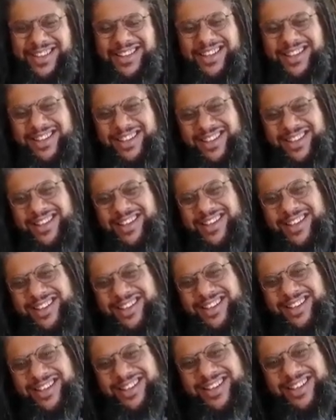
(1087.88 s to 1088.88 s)

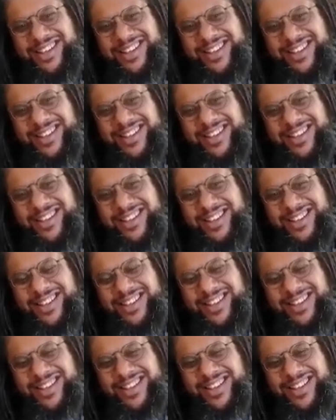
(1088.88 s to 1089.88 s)

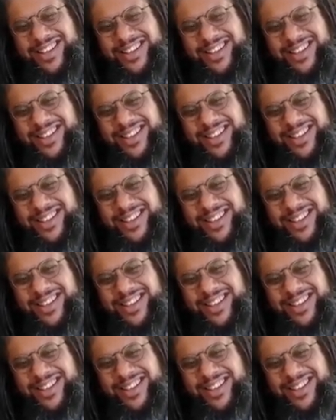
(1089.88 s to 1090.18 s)
(not speaking)